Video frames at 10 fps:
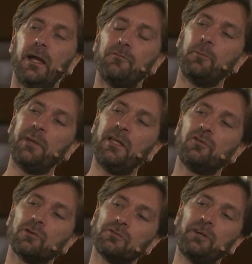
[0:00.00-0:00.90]
for me, it
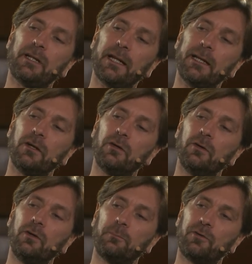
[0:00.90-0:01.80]
also felt like a
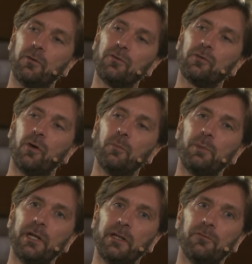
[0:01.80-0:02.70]
good approach to
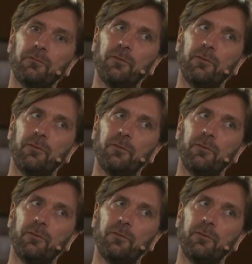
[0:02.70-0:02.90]
opening